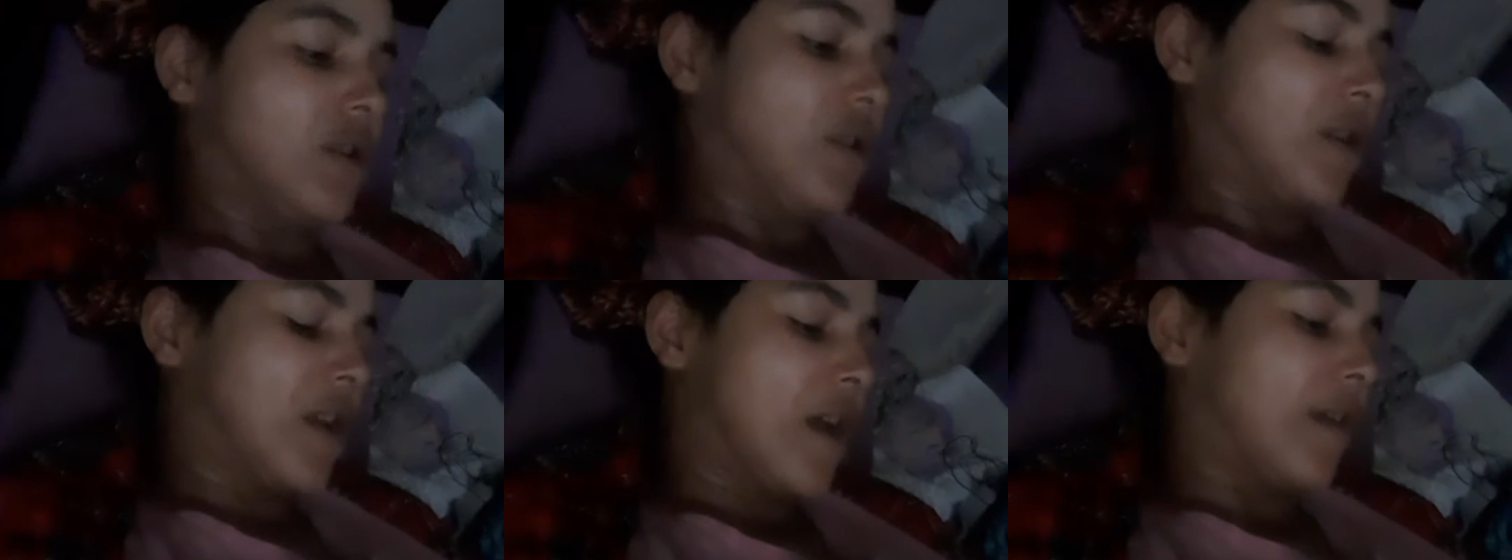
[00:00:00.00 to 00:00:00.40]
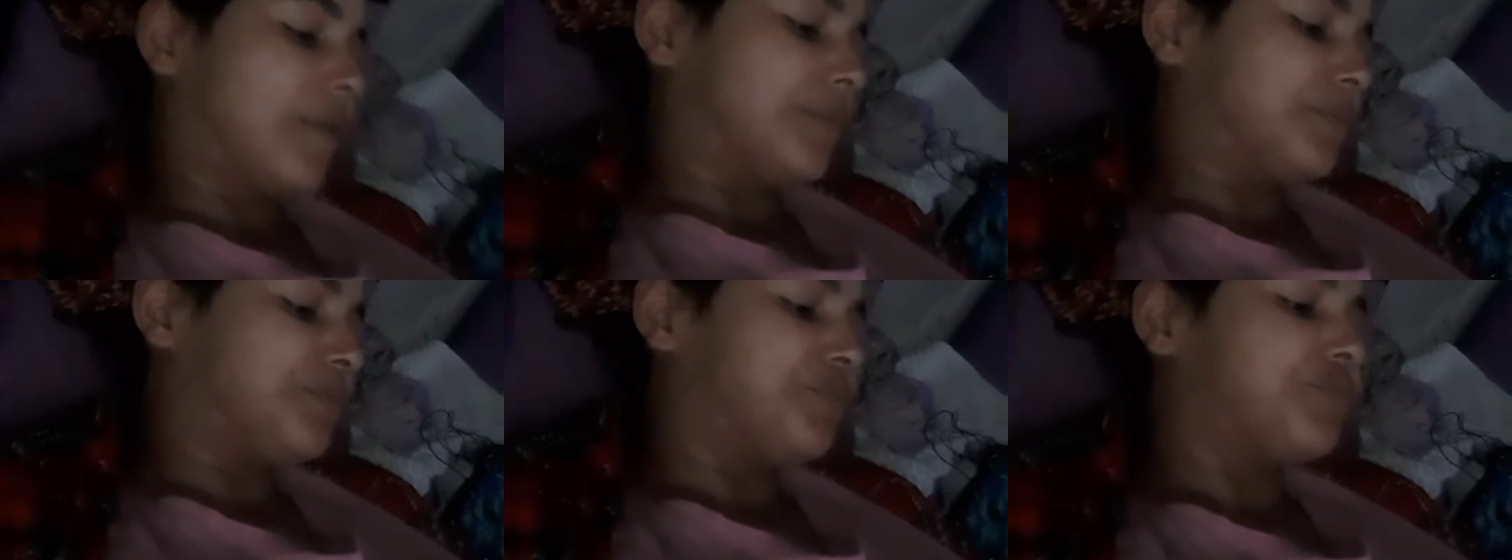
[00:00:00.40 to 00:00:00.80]
okay?
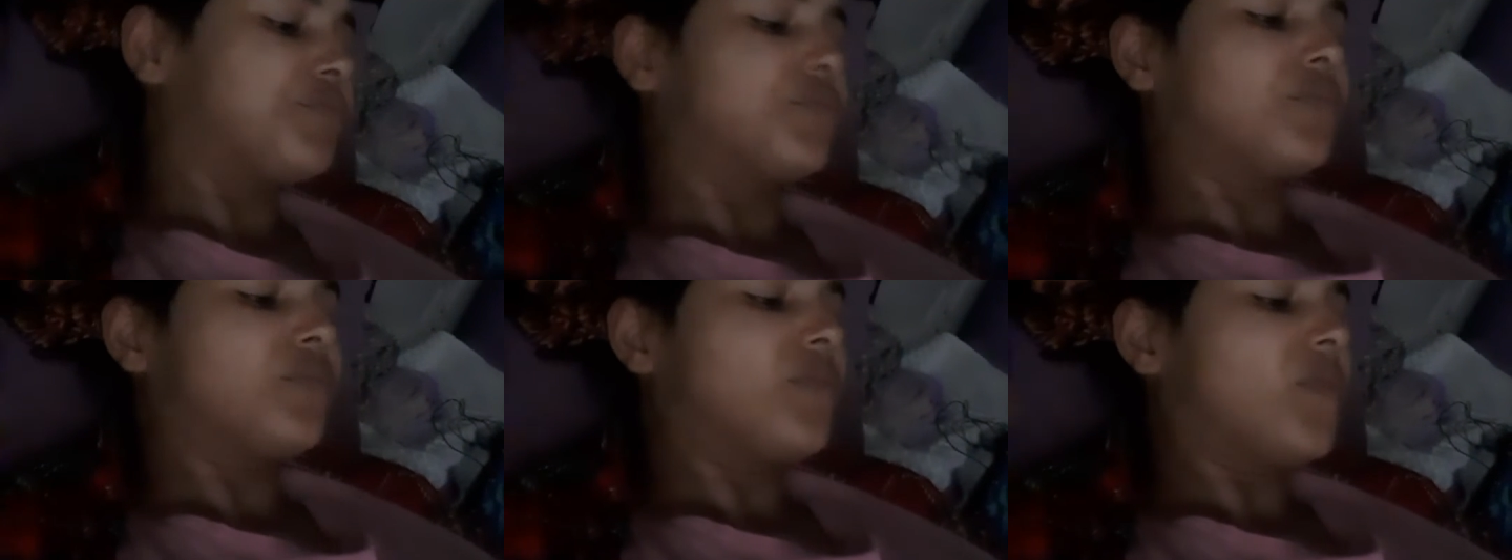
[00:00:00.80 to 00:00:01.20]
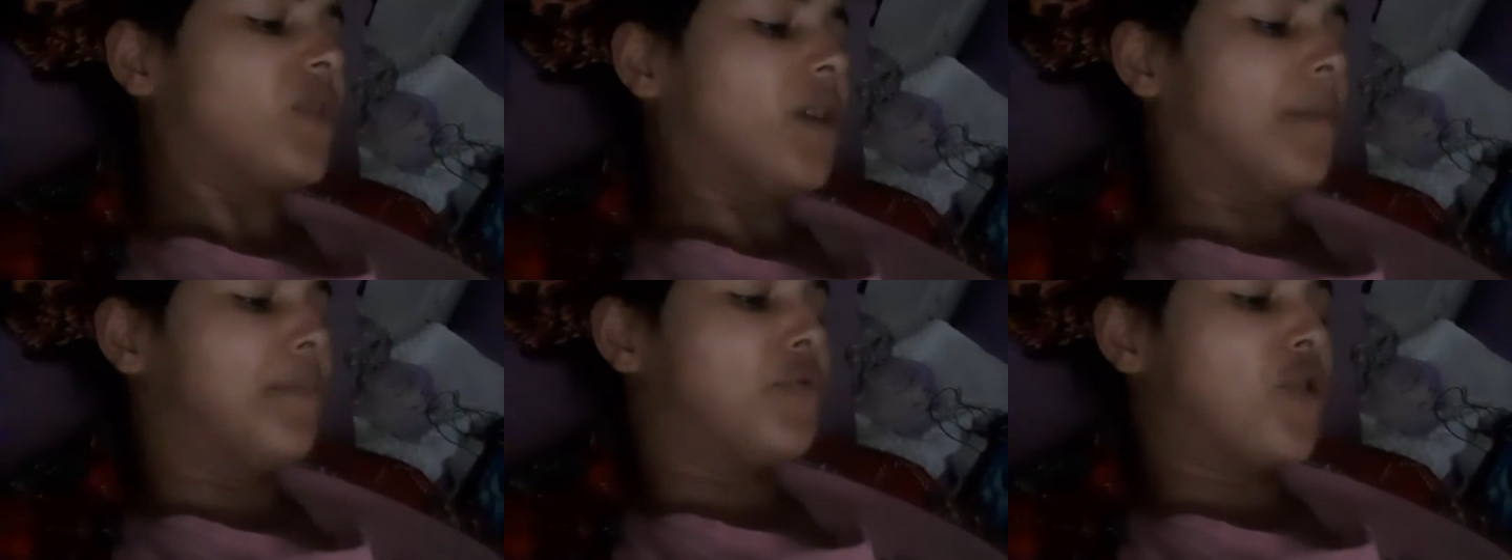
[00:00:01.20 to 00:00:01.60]

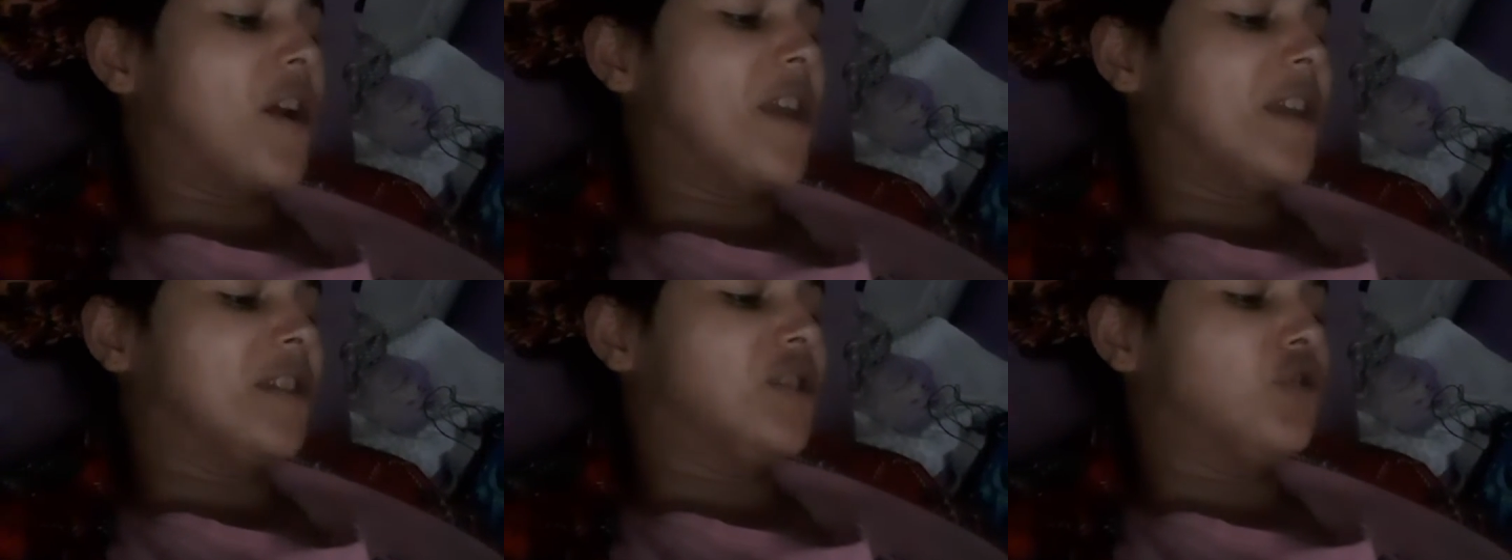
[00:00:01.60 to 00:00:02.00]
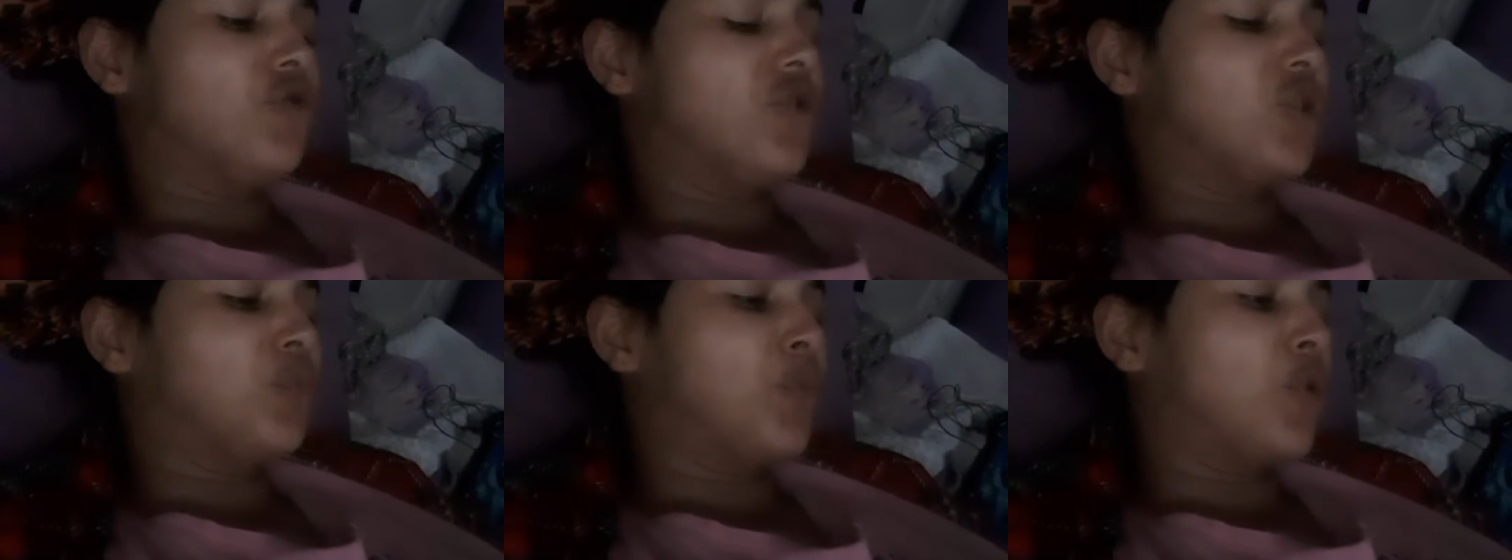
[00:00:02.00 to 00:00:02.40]
Prayer to
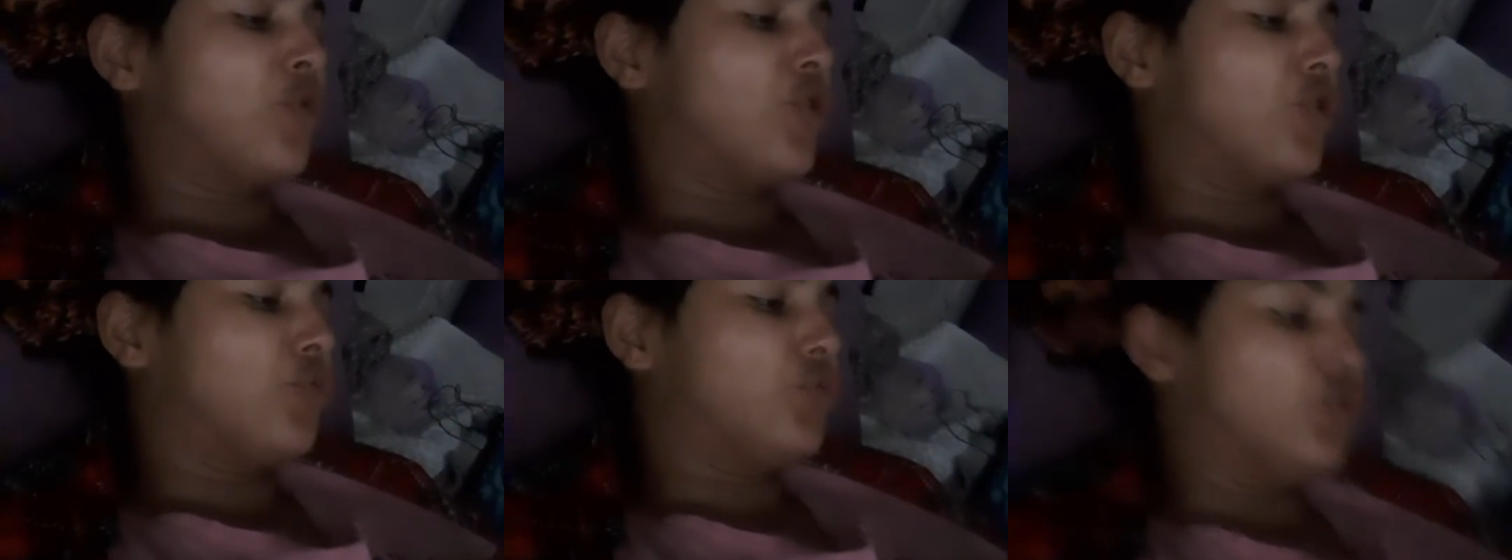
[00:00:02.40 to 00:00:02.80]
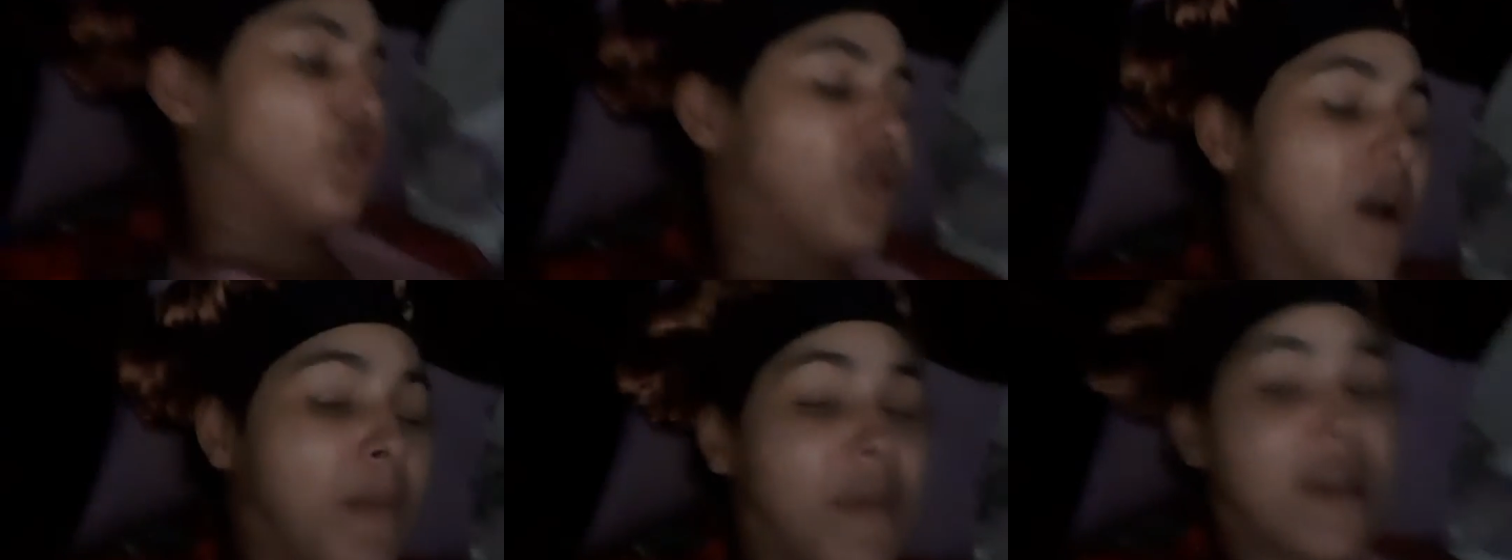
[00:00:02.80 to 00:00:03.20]
the Spirit of Truth.
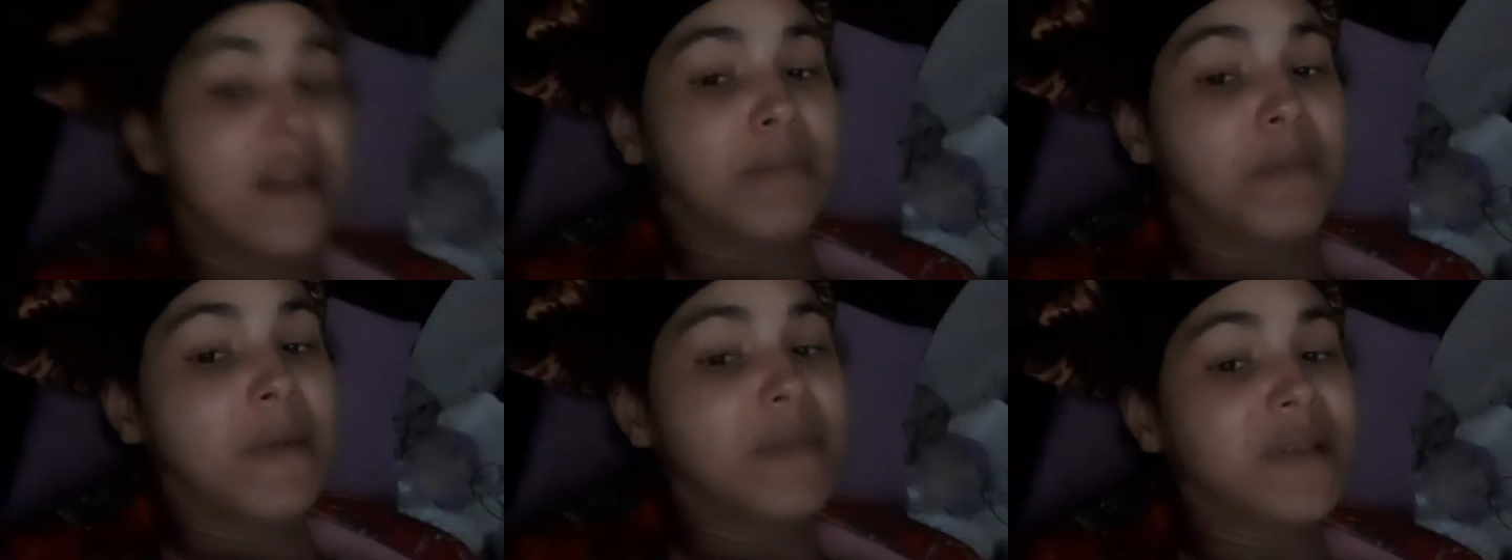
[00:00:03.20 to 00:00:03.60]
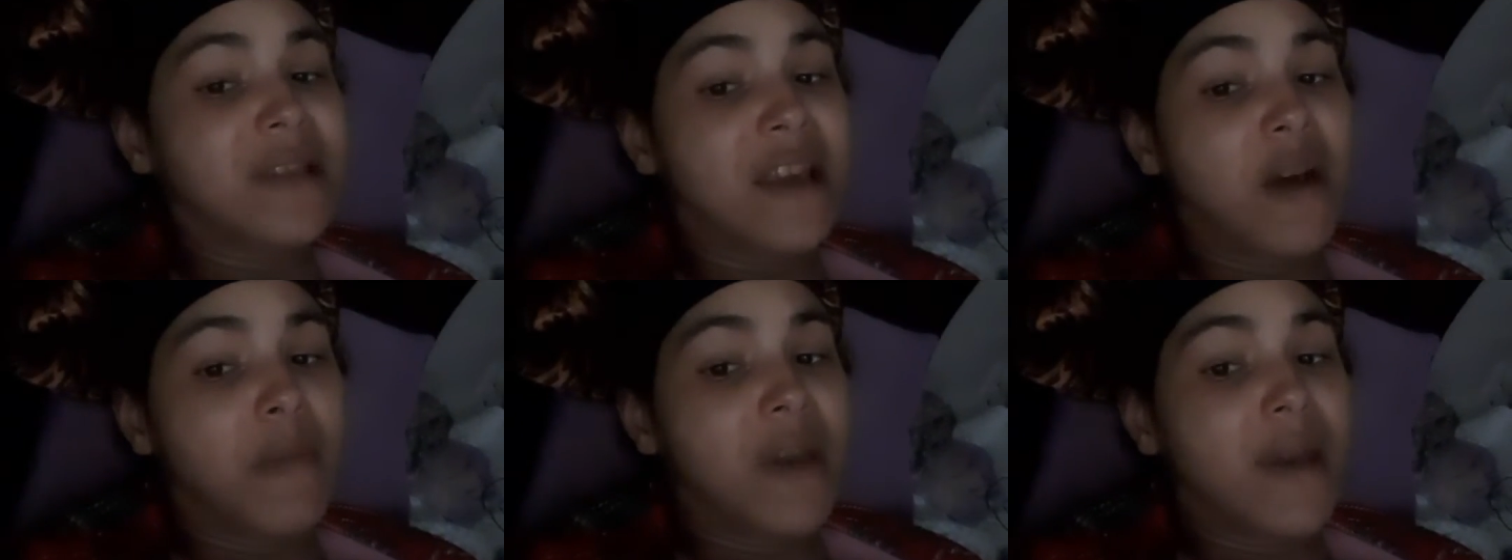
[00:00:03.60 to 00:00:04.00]
I mean, people
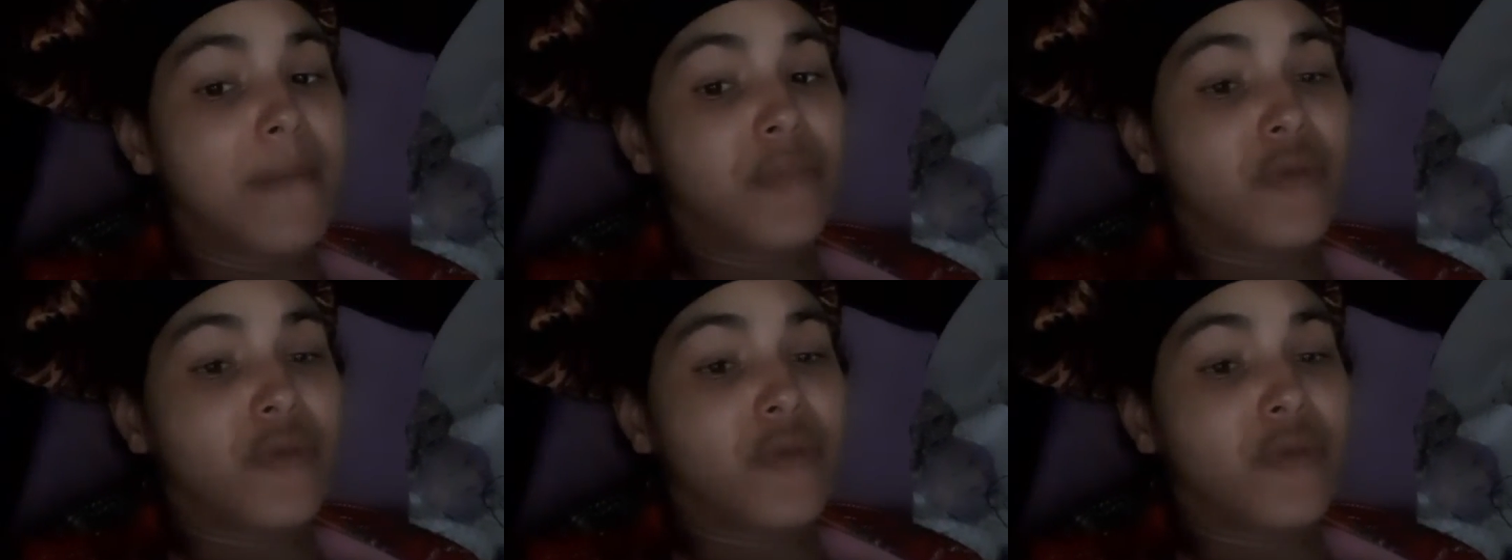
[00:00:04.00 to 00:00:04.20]
tell me it